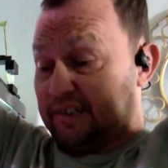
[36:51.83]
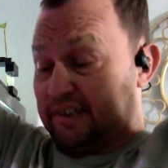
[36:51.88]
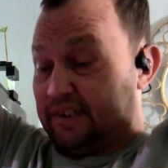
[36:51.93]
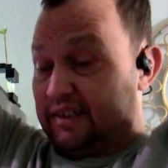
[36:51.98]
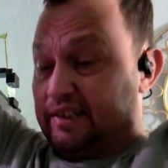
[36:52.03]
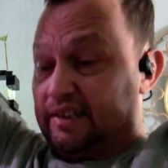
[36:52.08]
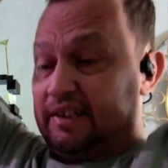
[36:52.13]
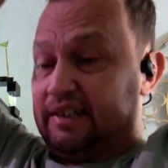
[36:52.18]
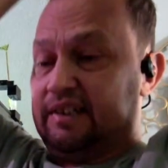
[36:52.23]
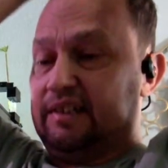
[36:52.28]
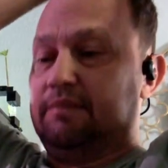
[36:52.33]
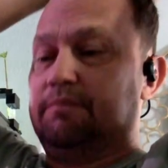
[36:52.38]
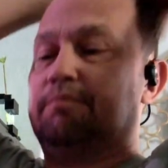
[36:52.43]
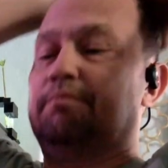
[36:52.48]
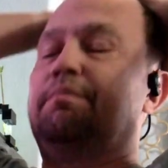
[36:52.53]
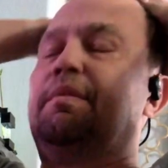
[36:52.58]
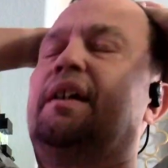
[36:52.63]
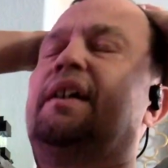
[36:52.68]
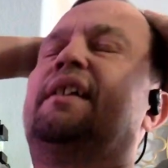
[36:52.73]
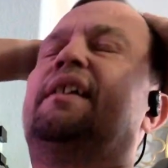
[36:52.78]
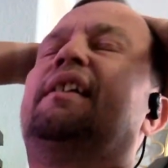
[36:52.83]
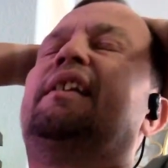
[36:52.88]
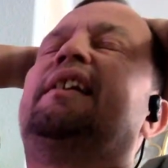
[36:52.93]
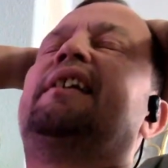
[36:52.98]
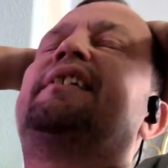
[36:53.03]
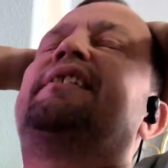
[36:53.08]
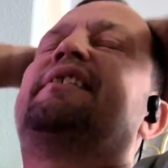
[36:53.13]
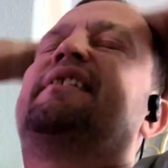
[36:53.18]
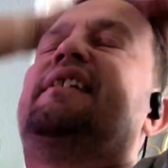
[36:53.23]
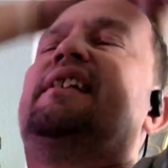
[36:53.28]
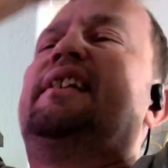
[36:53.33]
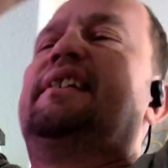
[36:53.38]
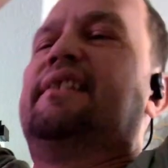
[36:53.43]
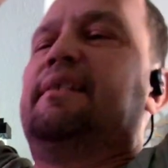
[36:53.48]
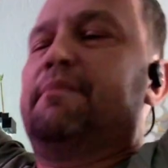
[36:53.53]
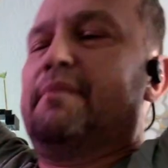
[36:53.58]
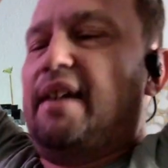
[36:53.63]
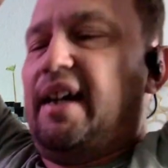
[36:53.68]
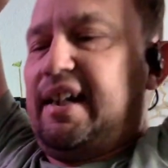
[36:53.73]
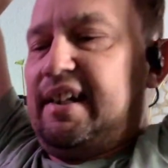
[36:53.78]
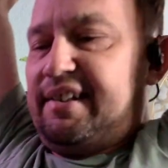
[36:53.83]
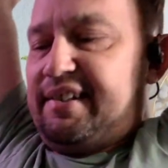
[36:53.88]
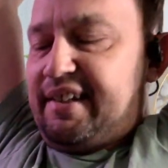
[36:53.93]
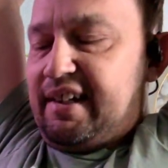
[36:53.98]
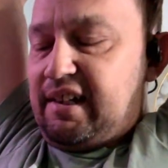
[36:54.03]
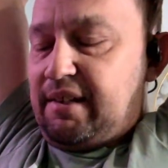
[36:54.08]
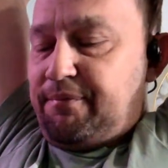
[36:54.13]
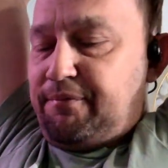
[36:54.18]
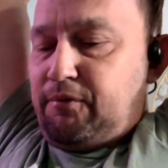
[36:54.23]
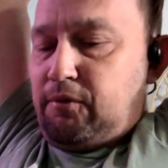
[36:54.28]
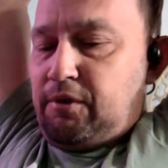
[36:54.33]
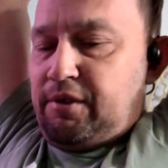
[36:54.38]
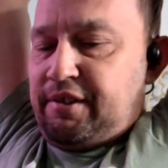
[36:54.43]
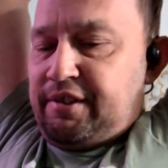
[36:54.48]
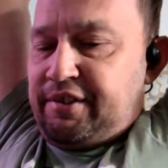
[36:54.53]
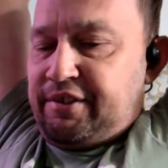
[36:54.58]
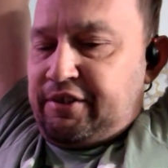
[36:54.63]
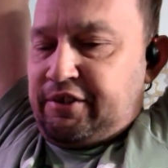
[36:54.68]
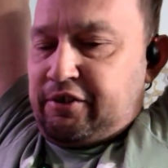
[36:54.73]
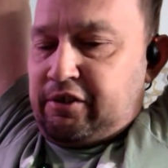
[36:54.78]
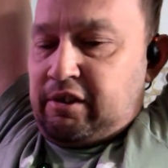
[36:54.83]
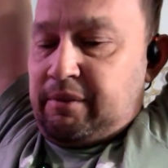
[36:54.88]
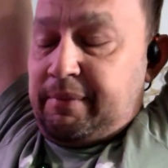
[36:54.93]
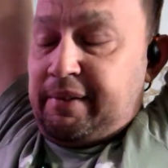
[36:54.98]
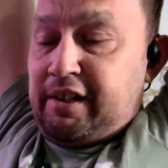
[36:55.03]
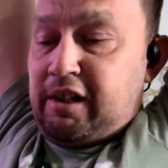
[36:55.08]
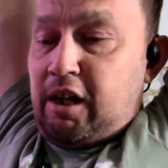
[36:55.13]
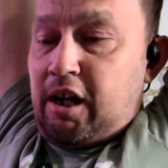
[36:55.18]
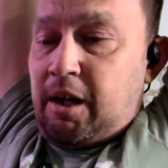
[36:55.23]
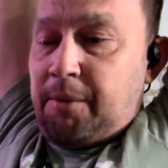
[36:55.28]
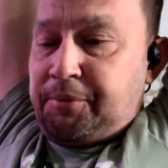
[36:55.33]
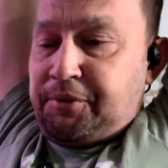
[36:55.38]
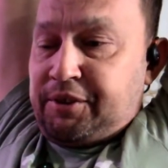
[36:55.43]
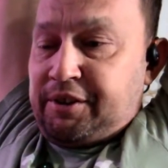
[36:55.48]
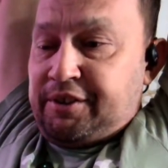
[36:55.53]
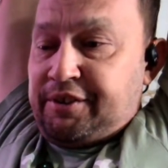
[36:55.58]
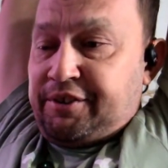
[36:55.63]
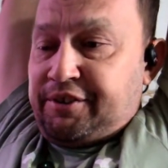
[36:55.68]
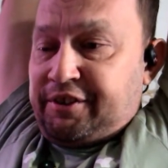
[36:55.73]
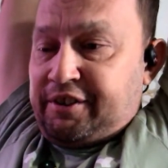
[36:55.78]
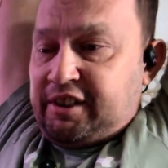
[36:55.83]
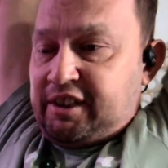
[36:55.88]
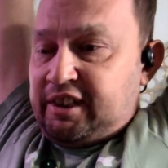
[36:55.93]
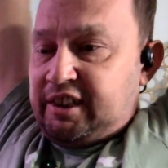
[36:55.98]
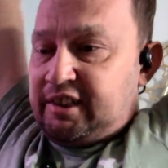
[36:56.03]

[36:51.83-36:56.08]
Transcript: But at least I'm kind of set up for the streaming options,